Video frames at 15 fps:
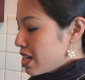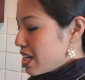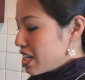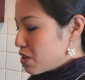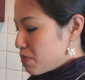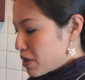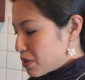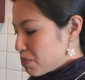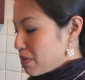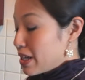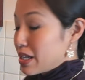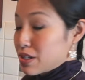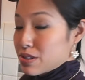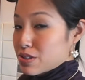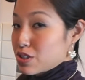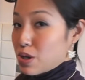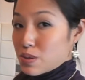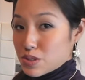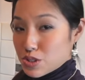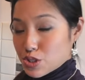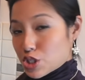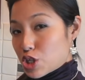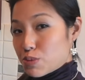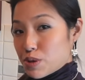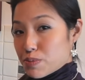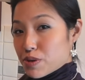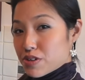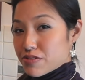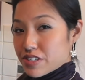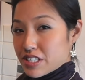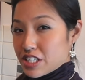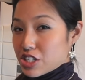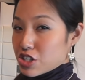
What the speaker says: in about a minute or so, it's just gonna be perfectly